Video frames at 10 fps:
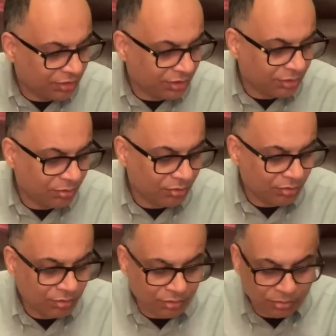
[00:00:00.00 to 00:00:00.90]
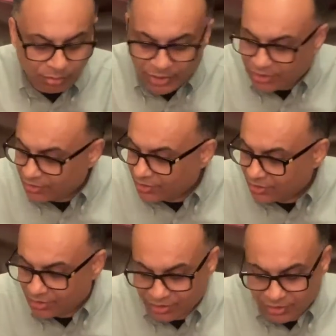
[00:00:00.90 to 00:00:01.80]
so it's better
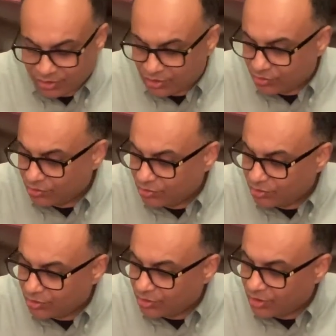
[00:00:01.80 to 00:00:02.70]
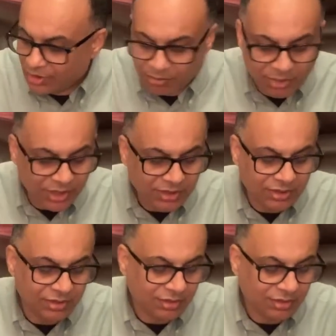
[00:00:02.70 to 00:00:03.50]
than the other two a little bit